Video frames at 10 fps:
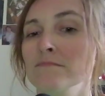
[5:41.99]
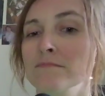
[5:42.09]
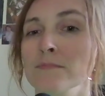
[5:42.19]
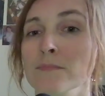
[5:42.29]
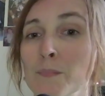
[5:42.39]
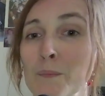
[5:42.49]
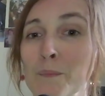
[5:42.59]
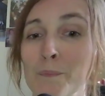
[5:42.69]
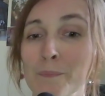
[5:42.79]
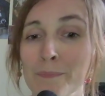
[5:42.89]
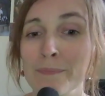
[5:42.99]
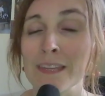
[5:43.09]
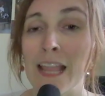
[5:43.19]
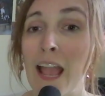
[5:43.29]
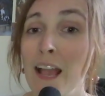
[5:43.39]
Let it say,
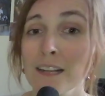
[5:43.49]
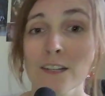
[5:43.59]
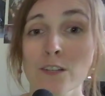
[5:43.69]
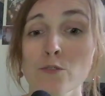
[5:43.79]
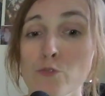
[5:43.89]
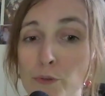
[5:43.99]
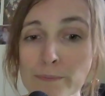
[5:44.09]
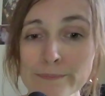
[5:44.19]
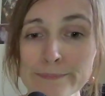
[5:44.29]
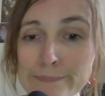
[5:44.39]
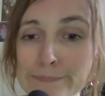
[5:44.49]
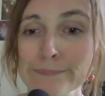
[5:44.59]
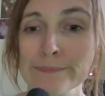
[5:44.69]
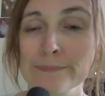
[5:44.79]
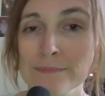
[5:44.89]
whoa. Looking so good,
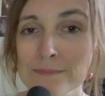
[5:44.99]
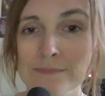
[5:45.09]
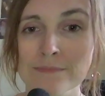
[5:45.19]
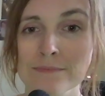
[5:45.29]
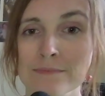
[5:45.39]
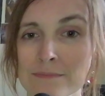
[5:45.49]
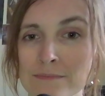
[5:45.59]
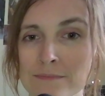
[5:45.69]
you know I'm a ghoul.